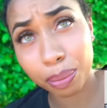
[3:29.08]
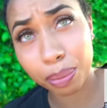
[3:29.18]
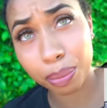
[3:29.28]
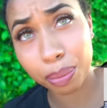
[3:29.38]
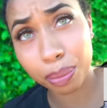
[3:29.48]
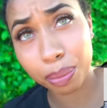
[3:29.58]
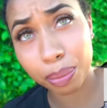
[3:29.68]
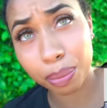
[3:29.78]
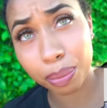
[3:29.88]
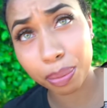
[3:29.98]

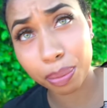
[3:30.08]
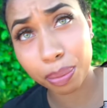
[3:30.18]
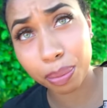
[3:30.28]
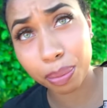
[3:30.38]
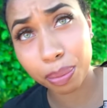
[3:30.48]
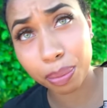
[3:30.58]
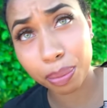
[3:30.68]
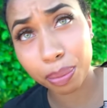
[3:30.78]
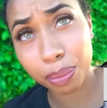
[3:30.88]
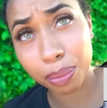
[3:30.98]

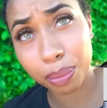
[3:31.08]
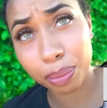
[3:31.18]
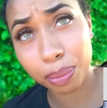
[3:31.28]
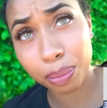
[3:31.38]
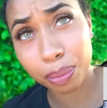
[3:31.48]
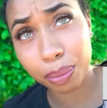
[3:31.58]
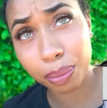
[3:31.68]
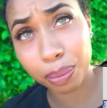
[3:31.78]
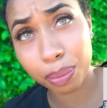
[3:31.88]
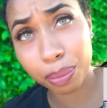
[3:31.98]

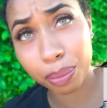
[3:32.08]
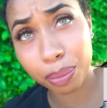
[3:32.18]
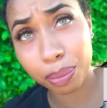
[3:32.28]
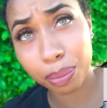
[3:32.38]
[no speech]